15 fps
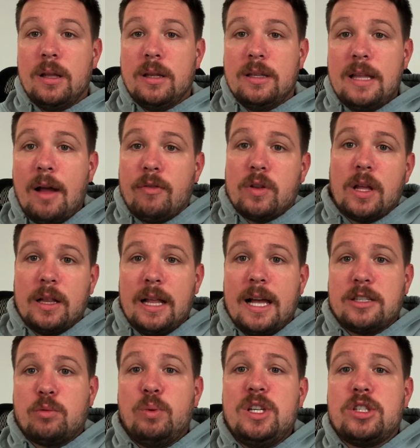
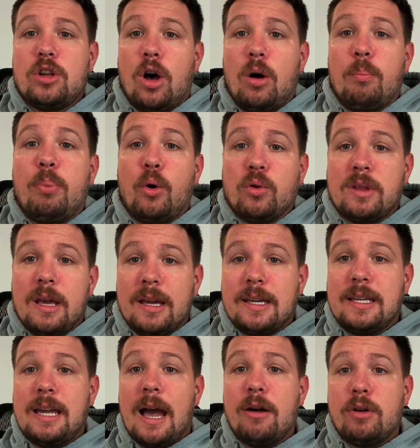Nevertheless, we saw both
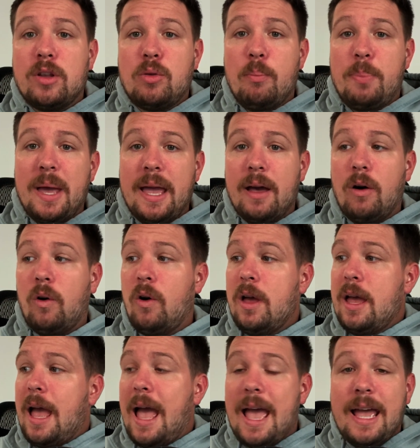Gareth Bale
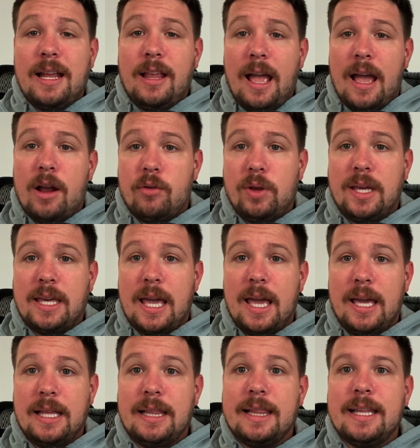and Harry
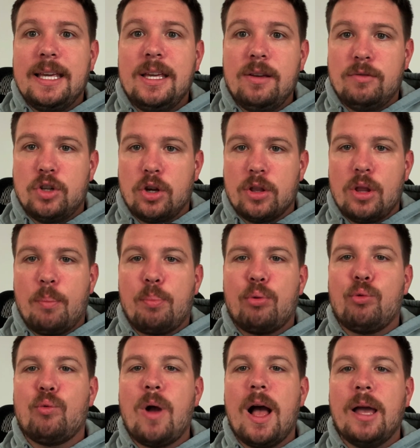Kane leave during the
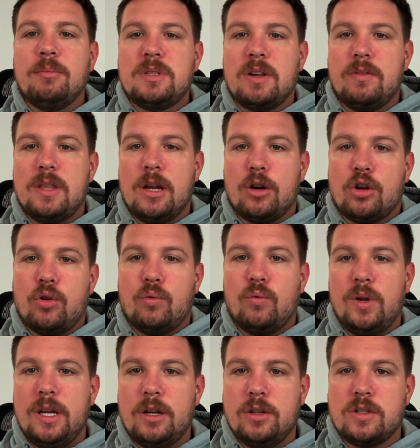primes of their
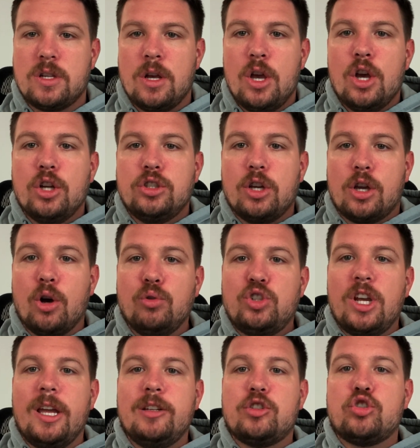careers to go
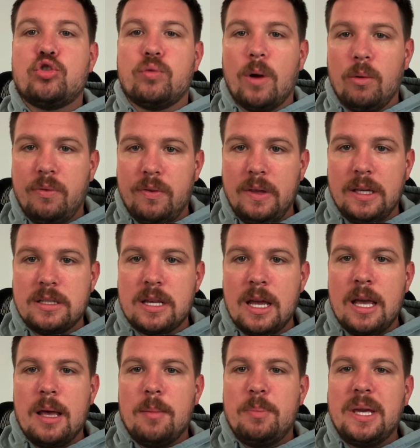chase trophies
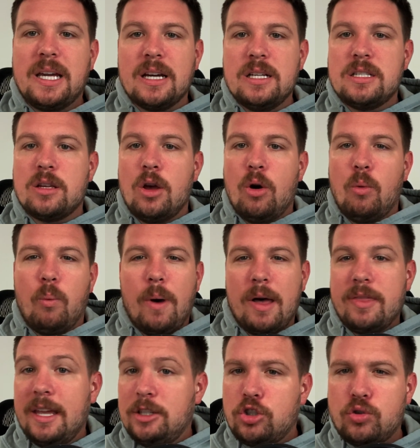because while
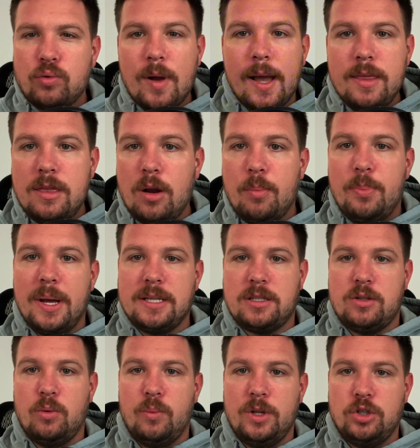they tried their best
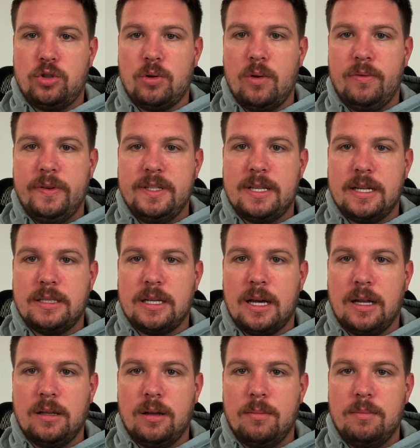to win trophies at
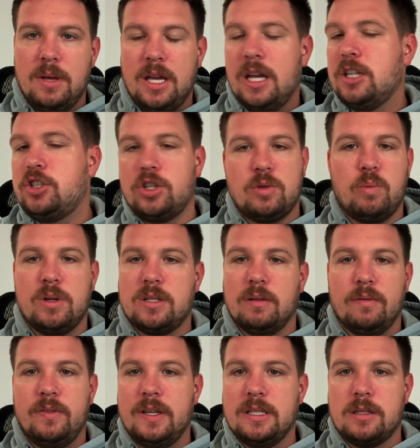Tottenham, it just wasn't
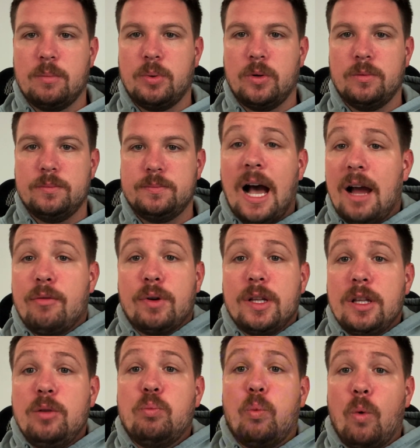feasible. I
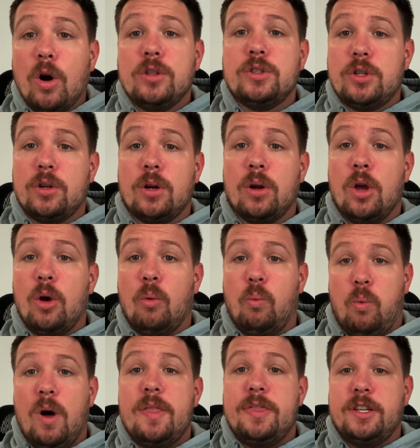really wonder
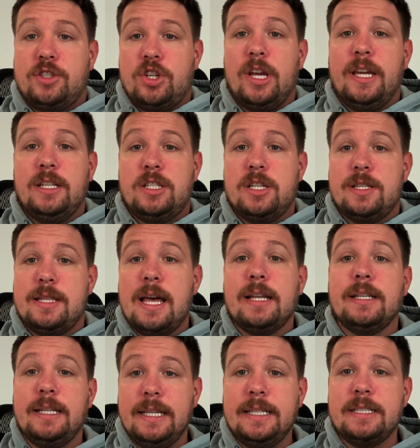what the changes that
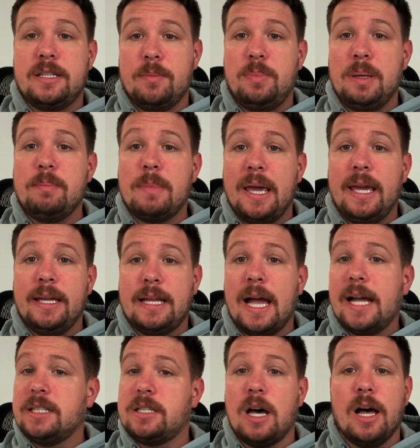need to be made
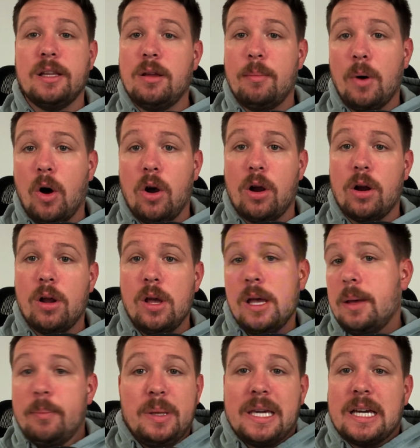at Tottenham are,
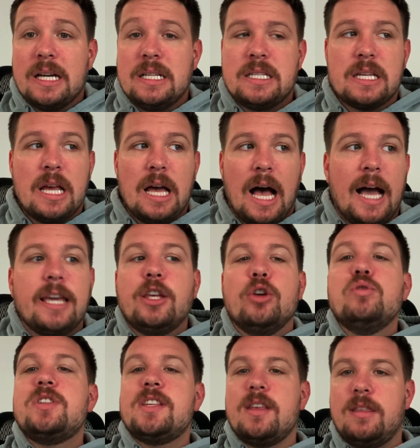because I
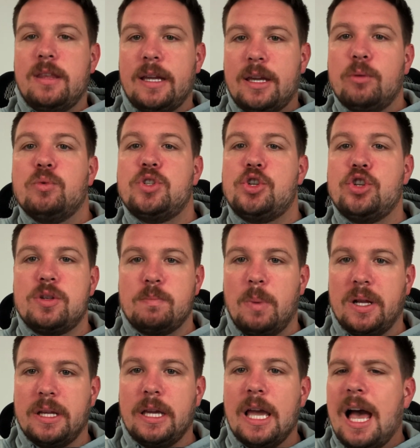used to think it was just
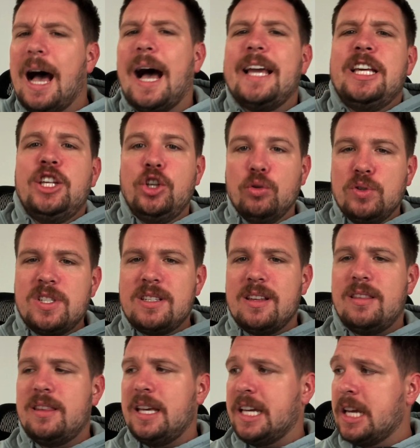money. I used to think